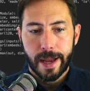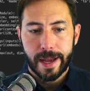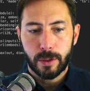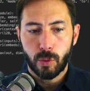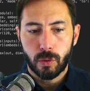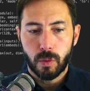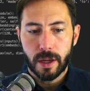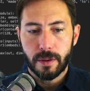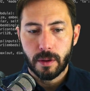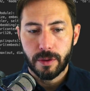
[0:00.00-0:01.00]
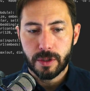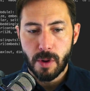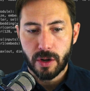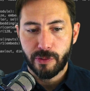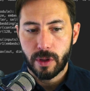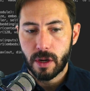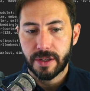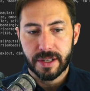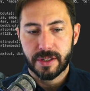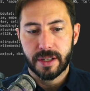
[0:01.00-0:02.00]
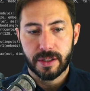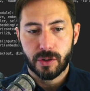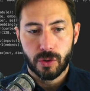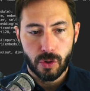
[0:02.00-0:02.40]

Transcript: and we'll run this model for the context IDs.